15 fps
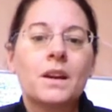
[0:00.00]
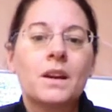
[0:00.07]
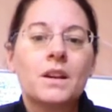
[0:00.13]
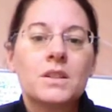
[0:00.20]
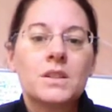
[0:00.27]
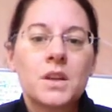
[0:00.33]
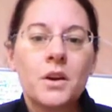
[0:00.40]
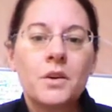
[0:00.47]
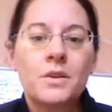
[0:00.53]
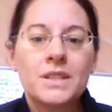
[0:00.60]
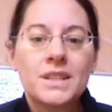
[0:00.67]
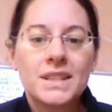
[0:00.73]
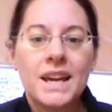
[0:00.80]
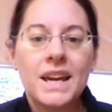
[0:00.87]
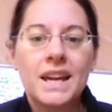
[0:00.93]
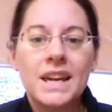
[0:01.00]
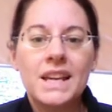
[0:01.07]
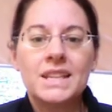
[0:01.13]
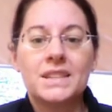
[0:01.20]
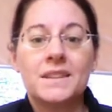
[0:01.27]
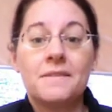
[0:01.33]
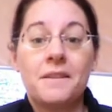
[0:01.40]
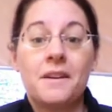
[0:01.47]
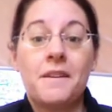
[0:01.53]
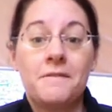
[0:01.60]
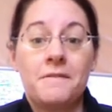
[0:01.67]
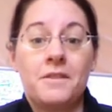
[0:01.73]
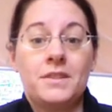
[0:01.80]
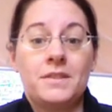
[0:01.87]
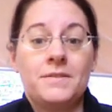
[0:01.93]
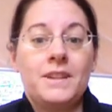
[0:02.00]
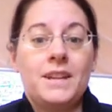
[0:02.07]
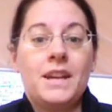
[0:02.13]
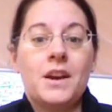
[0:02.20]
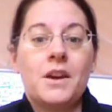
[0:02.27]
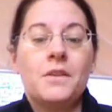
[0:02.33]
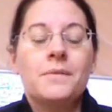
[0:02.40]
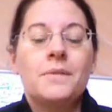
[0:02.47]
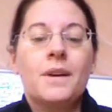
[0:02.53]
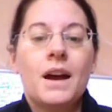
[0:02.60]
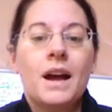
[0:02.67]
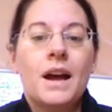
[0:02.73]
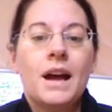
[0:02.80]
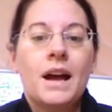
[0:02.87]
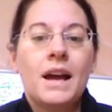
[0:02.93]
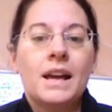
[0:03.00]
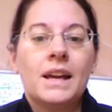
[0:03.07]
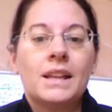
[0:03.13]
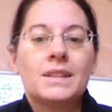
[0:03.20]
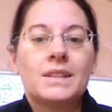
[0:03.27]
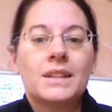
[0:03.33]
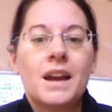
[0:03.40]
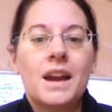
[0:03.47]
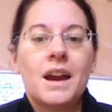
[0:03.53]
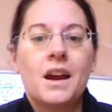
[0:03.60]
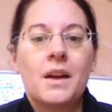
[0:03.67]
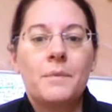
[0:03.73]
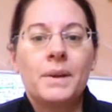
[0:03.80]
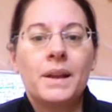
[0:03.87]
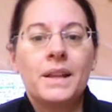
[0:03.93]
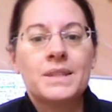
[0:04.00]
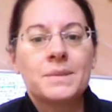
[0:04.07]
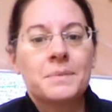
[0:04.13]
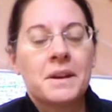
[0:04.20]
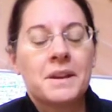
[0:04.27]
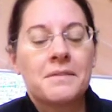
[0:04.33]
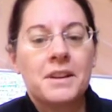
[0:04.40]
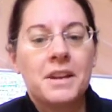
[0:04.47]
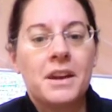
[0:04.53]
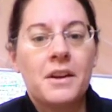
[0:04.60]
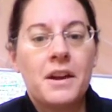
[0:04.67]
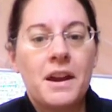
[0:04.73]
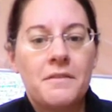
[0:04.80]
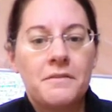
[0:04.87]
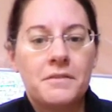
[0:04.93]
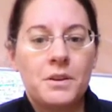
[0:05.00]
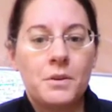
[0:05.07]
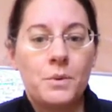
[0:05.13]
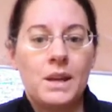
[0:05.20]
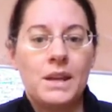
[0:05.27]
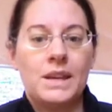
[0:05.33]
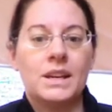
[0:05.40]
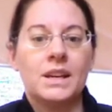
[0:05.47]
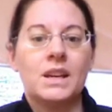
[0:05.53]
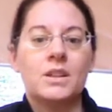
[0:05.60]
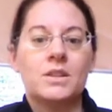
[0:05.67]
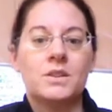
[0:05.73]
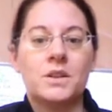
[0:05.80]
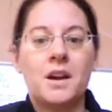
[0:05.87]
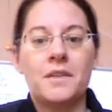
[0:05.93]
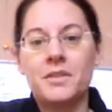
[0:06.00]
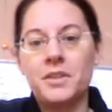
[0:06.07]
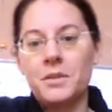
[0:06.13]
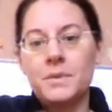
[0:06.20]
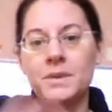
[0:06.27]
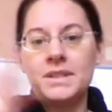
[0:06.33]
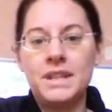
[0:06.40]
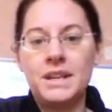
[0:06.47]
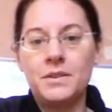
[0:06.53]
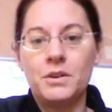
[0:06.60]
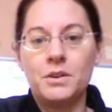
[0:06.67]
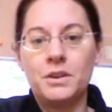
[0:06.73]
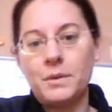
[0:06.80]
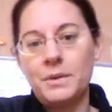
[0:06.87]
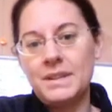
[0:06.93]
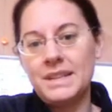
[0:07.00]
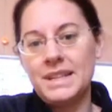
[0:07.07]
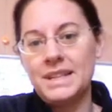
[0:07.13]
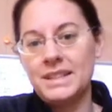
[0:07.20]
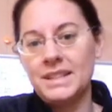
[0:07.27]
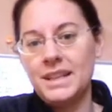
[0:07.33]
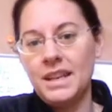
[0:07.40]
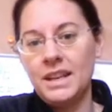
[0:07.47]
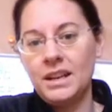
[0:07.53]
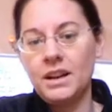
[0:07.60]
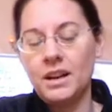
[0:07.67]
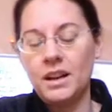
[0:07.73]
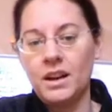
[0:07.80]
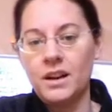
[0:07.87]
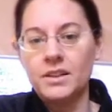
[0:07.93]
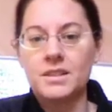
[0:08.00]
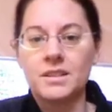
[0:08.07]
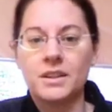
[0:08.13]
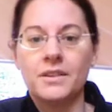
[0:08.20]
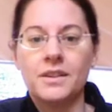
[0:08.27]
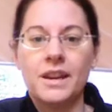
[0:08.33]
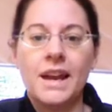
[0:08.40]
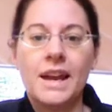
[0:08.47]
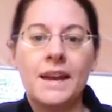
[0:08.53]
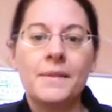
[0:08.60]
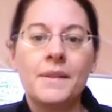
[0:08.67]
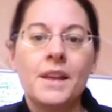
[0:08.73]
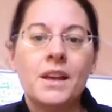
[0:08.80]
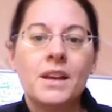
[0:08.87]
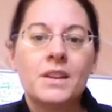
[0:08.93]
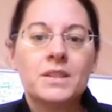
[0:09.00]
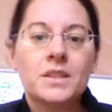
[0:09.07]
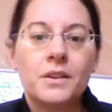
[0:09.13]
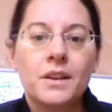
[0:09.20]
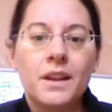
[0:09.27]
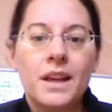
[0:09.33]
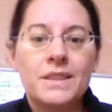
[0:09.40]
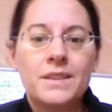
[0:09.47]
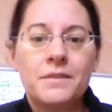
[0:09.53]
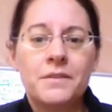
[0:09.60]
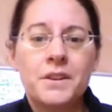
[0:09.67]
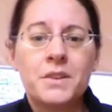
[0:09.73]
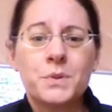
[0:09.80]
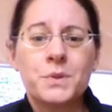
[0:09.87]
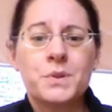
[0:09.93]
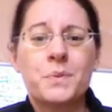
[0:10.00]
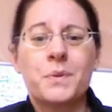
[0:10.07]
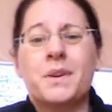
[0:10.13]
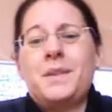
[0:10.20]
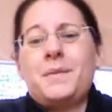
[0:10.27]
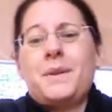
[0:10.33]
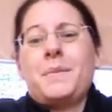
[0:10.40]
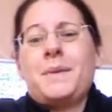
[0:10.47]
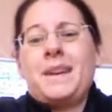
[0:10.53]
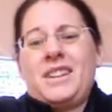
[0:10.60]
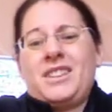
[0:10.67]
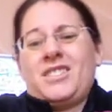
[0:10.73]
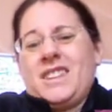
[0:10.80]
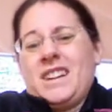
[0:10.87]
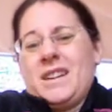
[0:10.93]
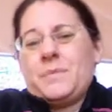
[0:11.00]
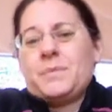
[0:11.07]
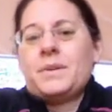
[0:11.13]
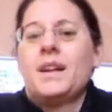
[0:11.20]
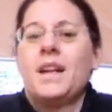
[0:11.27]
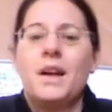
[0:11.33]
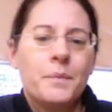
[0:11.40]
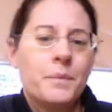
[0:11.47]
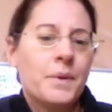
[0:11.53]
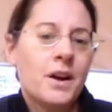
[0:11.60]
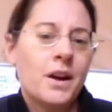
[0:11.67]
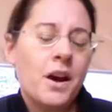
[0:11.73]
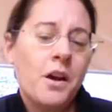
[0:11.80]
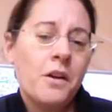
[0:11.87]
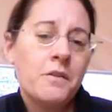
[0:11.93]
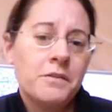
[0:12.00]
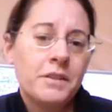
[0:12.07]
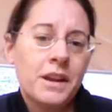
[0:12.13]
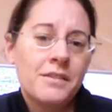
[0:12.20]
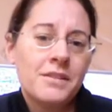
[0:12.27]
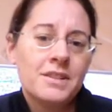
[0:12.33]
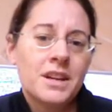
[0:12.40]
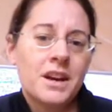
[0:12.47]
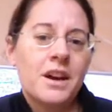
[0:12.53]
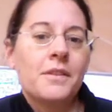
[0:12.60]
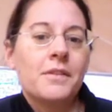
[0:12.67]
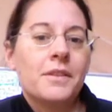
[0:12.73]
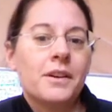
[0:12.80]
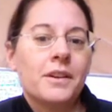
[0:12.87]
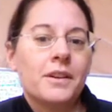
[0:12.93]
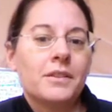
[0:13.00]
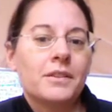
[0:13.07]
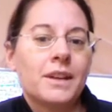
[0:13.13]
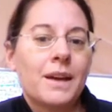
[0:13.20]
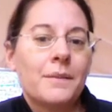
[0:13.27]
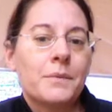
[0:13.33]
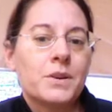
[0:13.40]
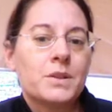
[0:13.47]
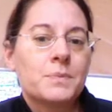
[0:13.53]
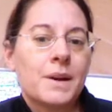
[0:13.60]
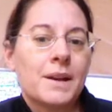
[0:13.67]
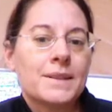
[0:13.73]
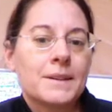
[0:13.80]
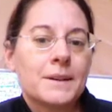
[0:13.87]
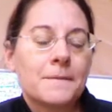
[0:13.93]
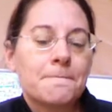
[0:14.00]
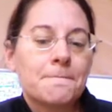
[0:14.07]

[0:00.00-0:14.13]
So today is the very first video, and I plan to make a video every week to cover the material that we did in class. Okay, so the first one's probably going to be a bit crap, but hopefully over time they'll get much better.